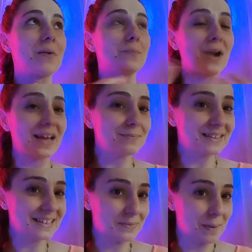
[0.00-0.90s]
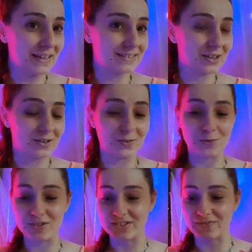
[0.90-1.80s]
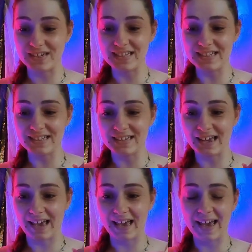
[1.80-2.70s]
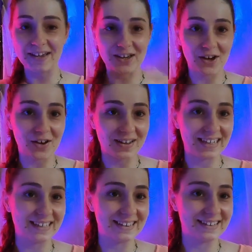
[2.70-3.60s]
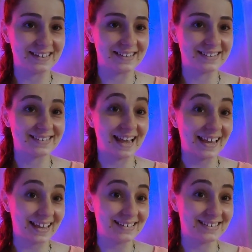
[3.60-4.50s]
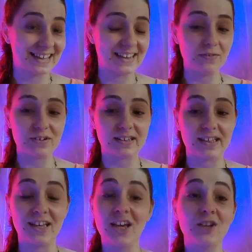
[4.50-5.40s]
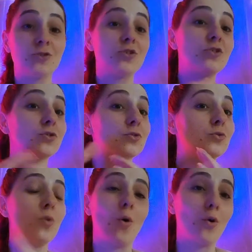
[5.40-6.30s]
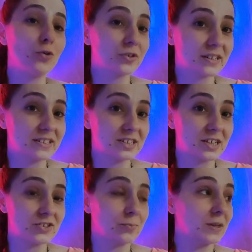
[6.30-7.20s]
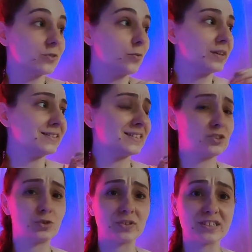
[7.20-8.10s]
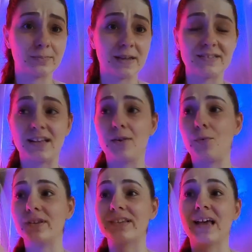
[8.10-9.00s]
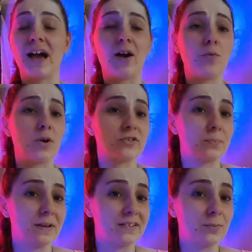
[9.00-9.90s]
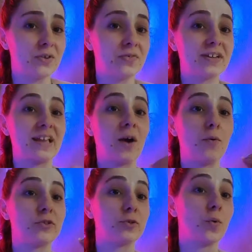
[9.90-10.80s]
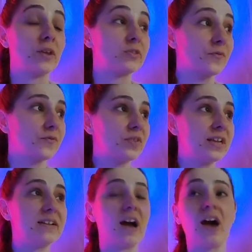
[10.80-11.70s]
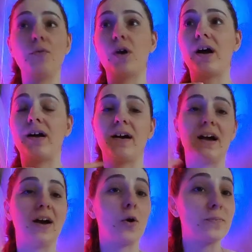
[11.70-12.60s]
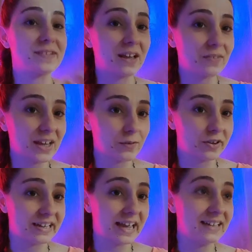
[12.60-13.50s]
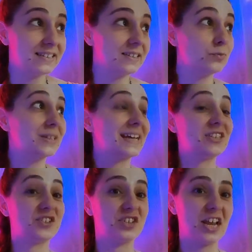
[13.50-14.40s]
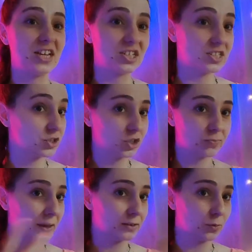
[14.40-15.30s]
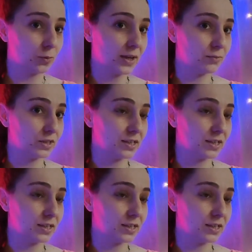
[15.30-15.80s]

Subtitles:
pragmatic person who is very anchor in science and everything, you just do all the research about what did Joe Dispenza, what, how works the placebo effect, how was the quantum field, how are observing our reality, we can change it just by the way